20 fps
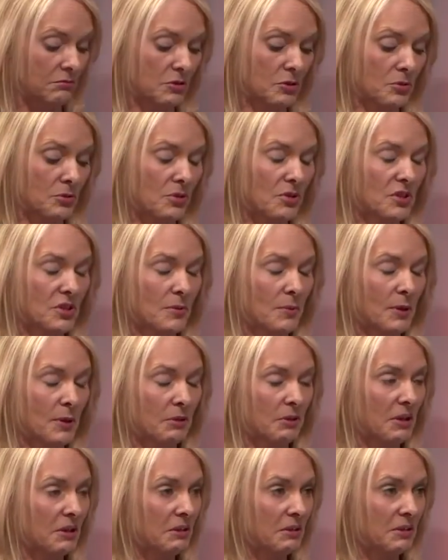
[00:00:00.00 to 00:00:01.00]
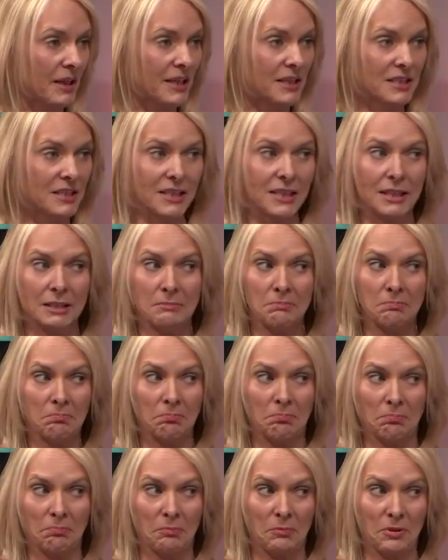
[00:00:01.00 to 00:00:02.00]
tourism in Greater Lansing
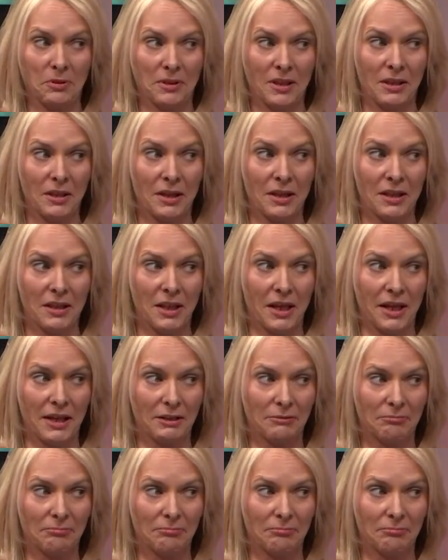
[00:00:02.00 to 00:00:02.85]
what are they looking like?